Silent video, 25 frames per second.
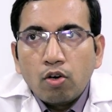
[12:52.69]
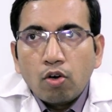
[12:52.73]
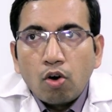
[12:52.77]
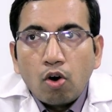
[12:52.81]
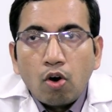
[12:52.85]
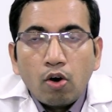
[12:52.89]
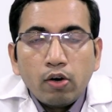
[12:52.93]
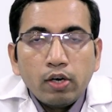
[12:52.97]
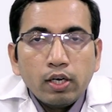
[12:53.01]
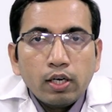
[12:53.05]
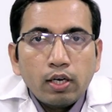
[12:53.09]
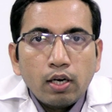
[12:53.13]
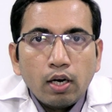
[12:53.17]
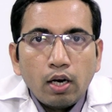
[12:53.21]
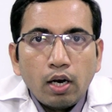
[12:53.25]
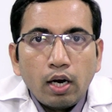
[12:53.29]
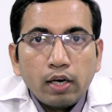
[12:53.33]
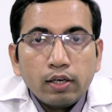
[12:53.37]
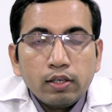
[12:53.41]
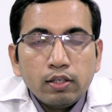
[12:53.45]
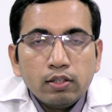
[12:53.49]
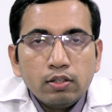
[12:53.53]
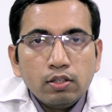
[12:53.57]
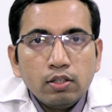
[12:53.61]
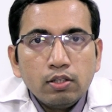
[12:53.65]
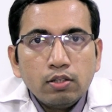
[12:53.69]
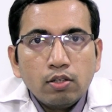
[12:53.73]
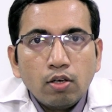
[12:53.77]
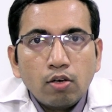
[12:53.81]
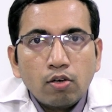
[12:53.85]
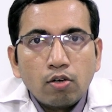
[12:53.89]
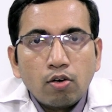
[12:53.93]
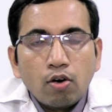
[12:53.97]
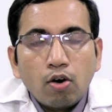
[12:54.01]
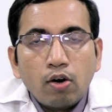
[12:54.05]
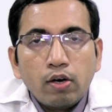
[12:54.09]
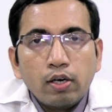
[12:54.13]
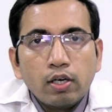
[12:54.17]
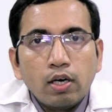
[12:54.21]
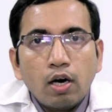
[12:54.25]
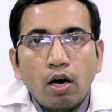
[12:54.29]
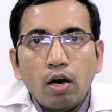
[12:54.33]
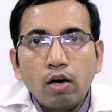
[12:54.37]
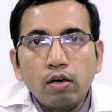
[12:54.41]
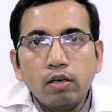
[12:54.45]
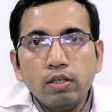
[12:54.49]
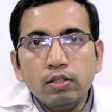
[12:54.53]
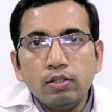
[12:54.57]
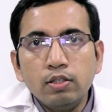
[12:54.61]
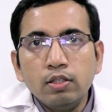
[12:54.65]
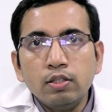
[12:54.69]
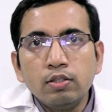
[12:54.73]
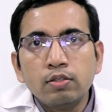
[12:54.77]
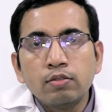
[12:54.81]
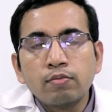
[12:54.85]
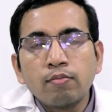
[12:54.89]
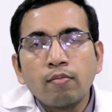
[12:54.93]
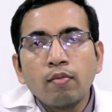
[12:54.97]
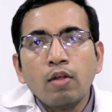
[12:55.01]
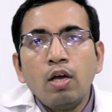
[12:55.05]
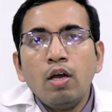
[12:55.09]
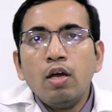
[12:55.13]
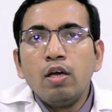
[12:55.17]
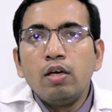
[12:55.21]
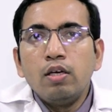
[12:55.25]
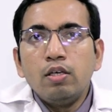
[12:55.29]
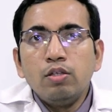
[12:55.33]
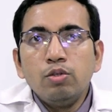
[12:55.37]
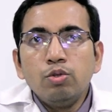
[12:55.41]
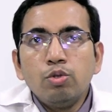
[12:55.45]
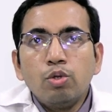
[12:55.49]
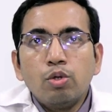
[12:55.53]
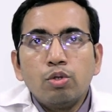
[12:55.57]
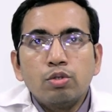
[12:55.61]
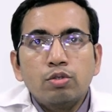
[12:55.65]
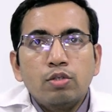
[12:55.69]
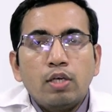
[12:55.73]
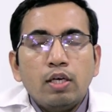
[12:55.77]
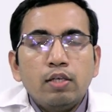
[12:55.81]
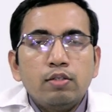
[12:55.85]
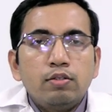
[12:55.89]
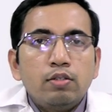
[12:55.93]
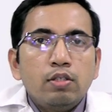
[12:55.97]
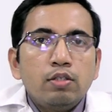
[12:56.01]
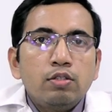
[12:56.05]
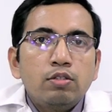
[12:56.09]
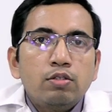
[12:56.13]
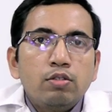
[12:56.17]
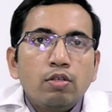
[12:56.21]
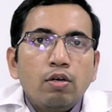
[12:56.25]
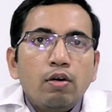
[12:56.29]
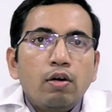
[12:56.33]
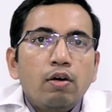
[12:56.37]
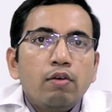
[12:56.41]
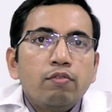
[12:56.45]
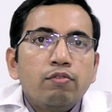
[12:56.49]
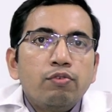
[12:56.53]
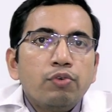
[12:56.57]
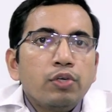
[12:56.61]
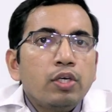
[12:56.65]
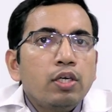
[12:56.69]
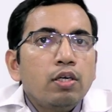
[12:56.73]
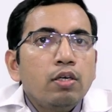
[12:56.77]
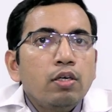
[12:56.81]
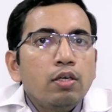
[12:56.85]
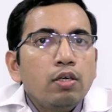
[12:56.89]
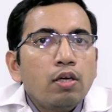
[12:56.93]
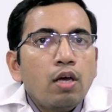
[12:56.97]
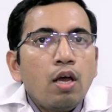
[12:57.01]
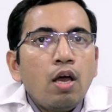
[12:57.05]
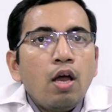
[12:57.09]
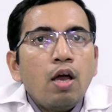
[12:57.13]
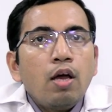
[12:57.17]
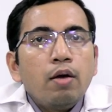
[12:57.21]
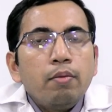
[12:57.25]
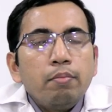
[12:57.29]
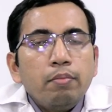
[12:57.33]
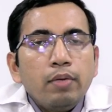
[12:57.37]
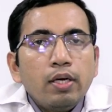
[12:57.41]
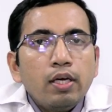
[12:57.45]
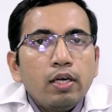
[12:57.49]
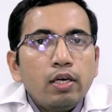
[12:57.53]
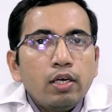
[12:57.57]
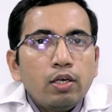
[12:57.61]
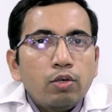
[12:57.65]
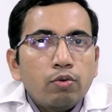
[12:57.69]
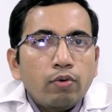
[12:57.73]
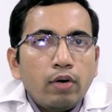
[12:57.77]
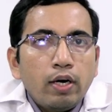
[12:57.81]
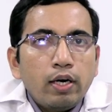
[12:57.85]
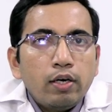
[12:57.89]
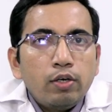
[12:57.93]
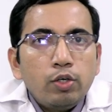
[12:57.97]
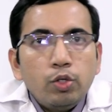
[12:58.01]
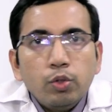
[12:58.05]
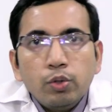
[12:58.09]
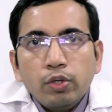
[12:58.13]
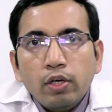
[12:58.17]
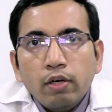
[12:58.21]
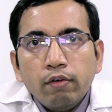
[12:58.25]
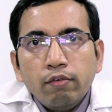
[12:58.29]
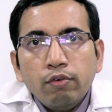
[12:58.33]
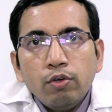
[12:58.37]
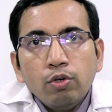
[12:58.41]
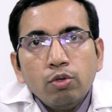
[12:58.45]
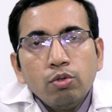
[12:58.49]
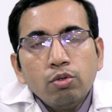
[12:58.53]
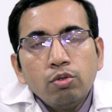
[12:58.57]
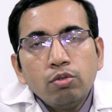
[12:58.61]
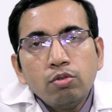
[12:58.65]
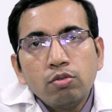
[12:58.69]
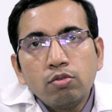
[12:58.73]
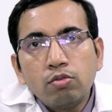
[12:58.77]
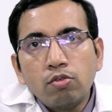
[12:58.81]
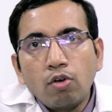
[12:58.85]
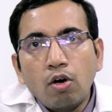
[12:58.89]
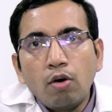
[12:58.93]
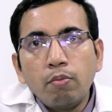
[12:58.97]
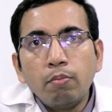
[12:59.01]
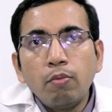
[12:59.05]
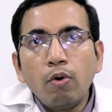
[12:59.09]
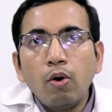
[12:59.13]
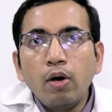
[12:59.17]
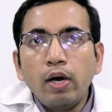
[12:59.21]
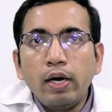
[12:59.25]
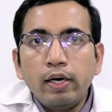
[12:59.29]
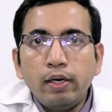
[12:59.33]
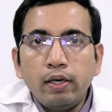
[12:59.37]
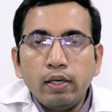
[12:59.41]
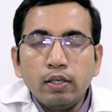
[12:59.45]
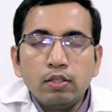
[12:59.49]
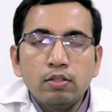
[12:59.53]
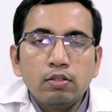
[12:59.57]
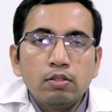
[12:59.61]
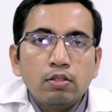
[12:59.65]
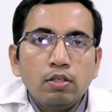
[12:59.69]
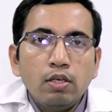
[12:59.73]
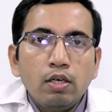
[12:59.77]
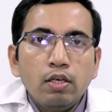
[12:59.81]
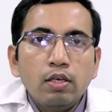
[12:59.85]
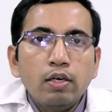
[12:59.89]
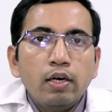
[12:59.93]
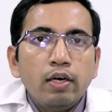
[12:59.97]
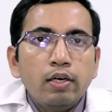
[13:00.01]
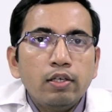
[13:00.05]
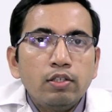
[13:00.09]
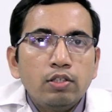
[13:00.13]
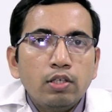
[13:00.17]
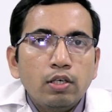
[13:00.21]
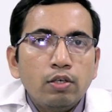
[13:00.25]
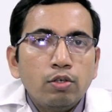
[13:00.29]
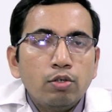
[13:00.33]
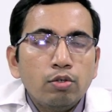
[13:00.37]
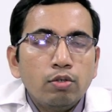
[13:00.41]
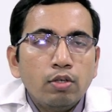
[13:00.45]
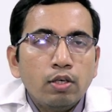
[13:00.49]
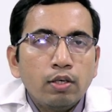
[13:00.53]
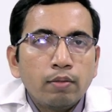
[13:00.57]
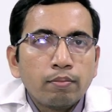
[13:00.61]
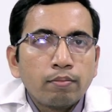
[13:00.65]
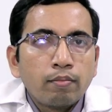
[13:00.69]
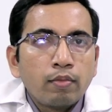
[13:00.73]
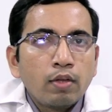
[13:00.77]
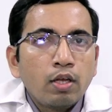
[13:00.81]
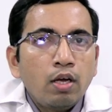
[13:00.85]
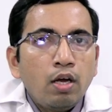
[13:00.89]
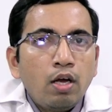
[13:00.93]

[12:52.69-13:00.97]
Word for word: chronic lung disease or chronic heart disease in those cases uh, we may require to give you thrombolytics in addition to the